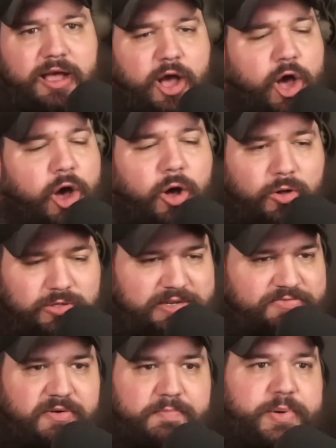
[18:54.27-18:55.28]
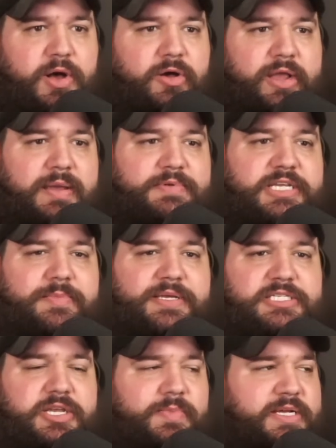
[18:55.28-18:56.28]
a whole different ball game. It's going to be
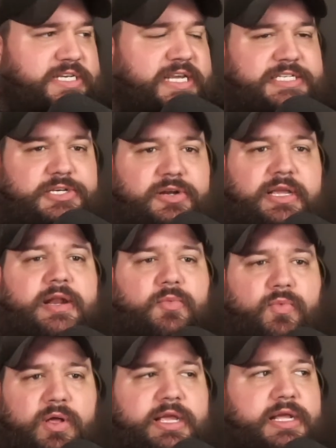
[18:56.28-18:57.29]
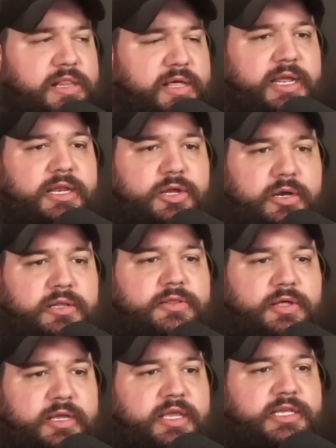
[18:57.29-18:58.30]
so much easier to get a really clean, good
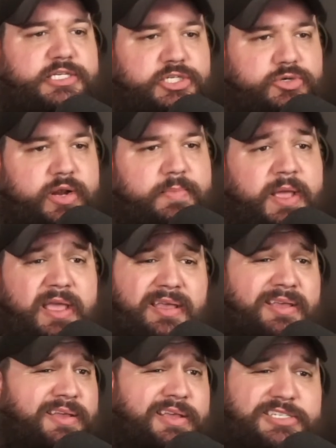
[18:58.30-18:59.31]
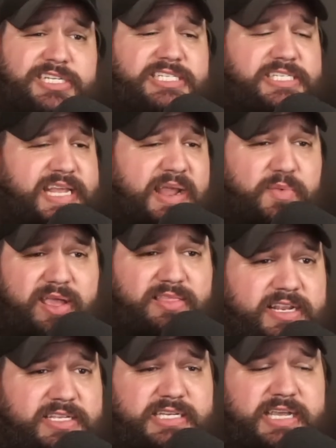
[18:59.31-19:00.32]
looking stream, just the same way
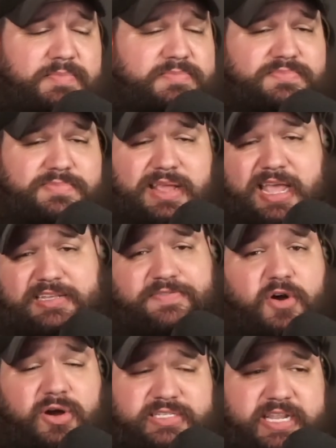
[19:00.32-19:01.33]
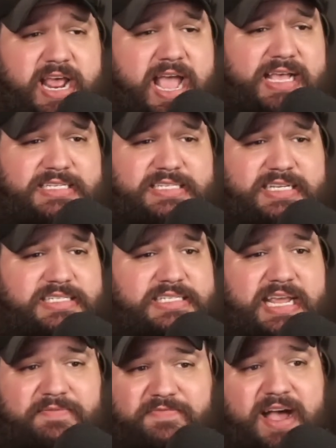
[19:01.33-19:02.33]
it's come as far as it has since,
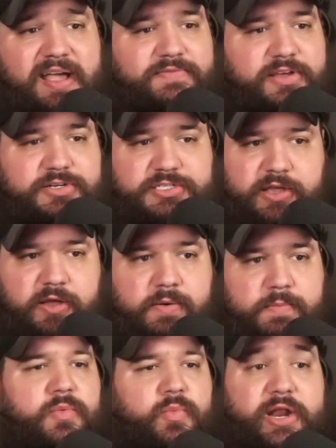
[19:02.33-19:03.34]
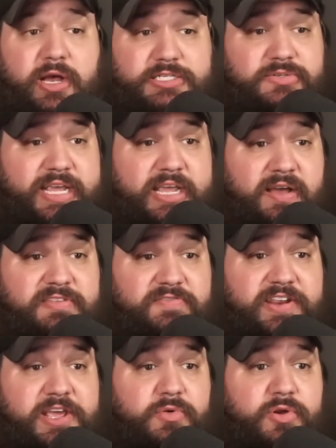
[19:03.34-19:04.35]
say, 5 years ago. We could also take off the
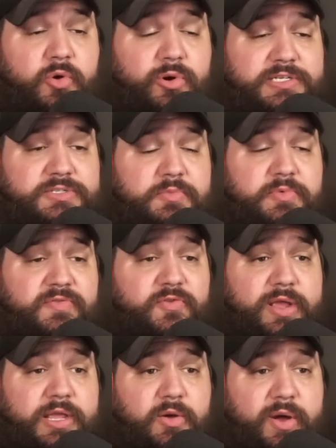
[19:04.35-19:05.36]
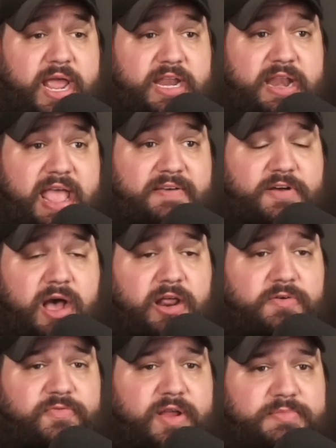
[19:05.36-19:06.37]
video noise removal and go ahead and have
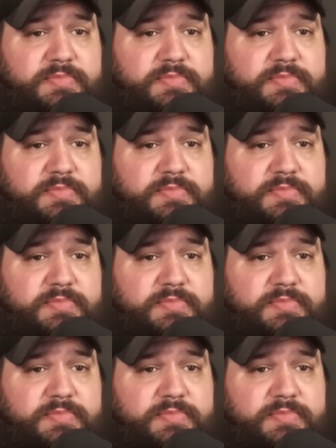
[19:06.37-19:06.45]
auto frame,